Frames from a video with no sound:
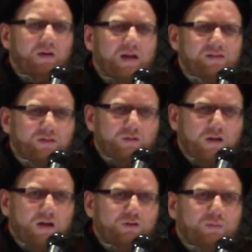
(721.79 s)
Allah
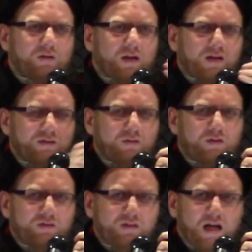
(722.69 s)
subhanahu wa ta'ala has given
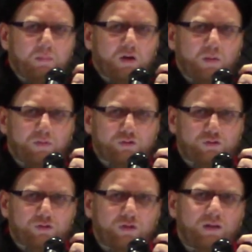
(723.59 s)
us time and
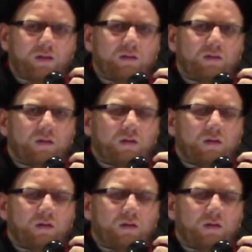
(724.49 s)
opportunity